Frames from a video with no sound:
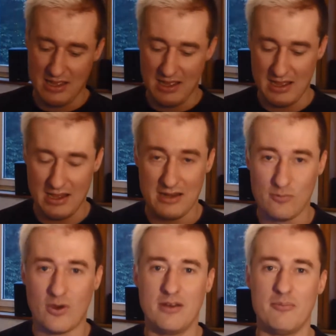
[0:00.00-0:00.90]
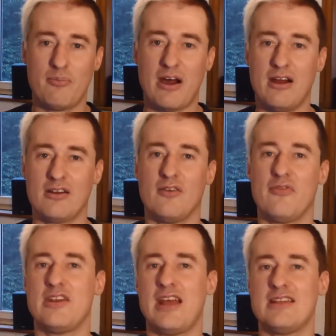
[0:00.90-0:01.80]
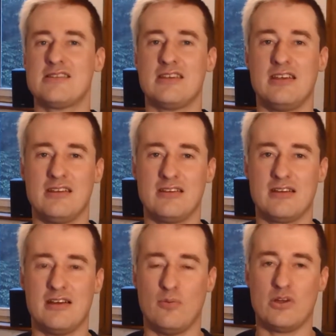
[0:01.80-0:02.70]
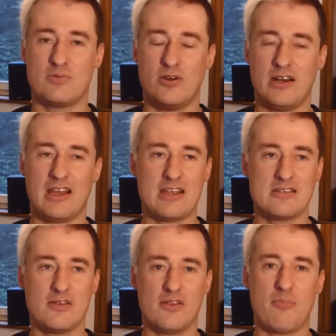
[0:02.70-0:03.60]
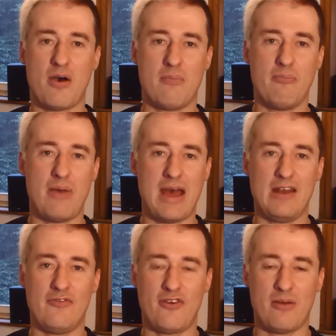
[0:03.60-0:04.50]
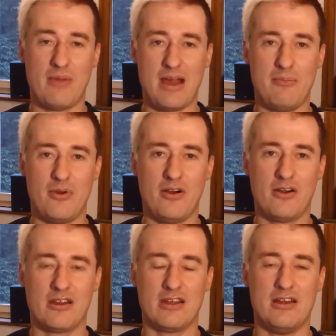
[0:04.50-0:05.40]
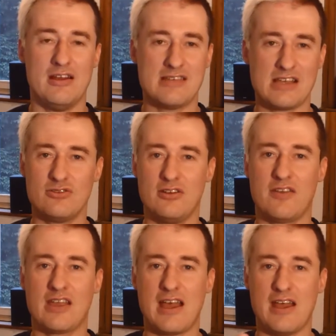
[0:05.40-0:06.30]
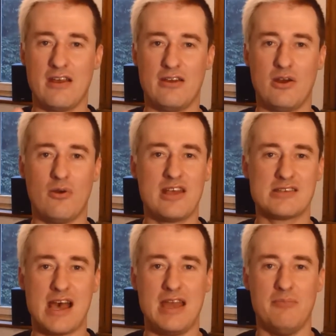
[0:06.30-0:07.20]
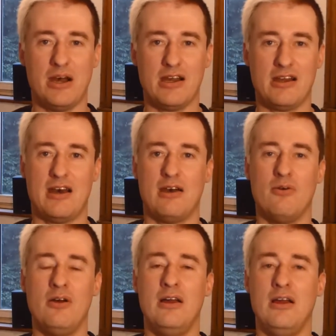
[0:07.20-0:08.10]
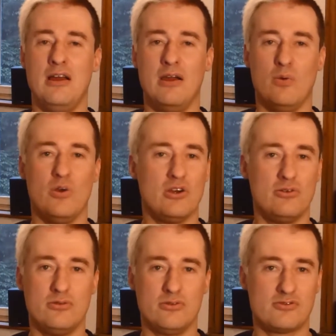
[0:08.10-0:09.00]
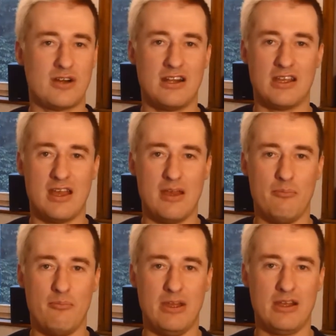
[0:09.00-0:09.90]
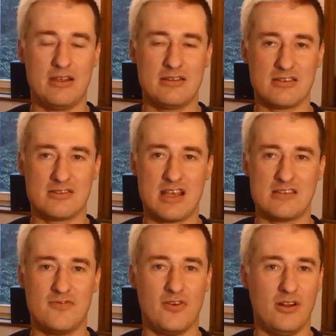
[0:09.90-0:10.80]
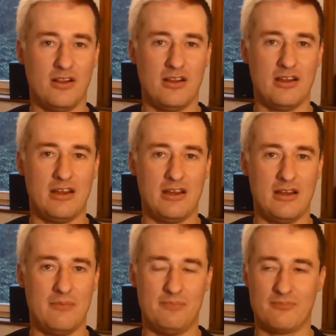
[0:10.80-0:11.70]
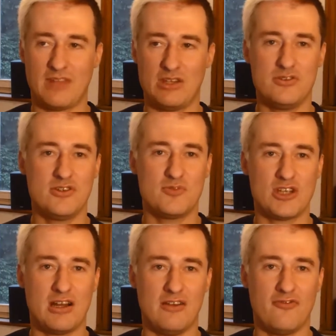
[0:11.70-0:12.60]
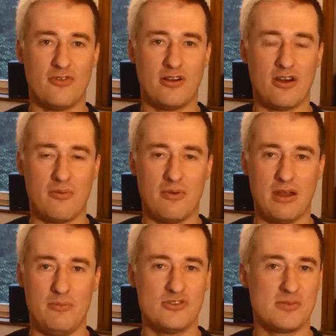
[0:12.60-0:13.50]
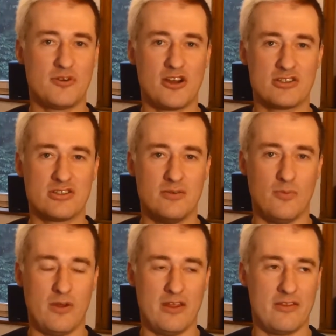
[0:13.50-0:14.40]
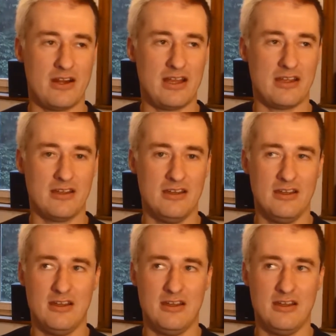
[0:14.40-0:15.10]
And one part of The Dance Inc., which were like a synth pop band from Hamburg, is actually the guy known as Heinbach now, who is running a big successful YouTube channel for music production with like